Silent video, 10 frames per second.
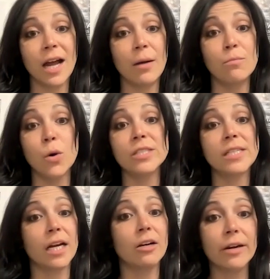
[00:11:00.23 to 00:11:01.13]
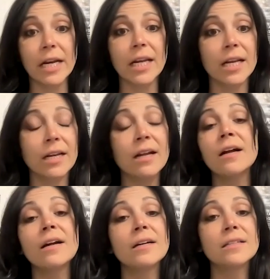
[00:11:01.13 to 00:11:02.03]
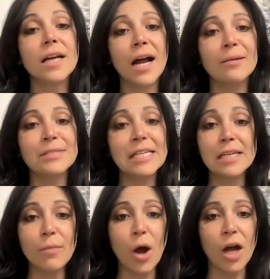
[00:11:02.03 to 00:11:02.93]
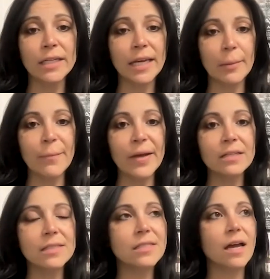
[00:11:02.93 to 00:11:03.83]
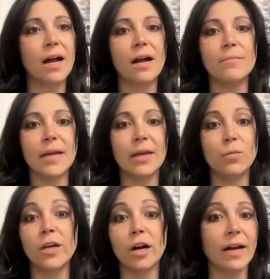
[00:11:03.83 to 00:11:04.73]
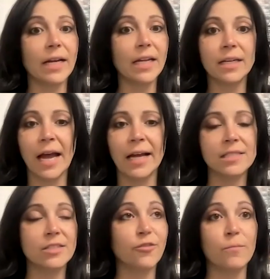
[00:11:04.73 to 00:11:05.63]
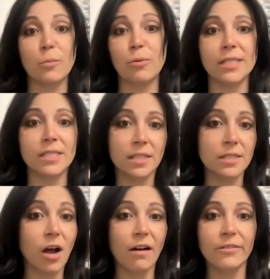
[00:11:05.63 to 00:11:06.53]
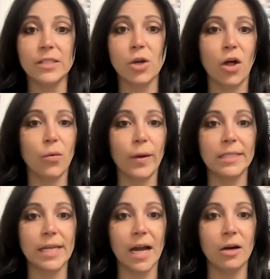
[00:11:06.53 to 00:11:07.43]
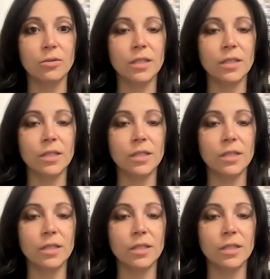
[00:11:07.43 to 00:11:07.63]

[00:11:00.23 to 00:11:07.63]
most decorated team on campus, and we are recognized from the president's office all the way down.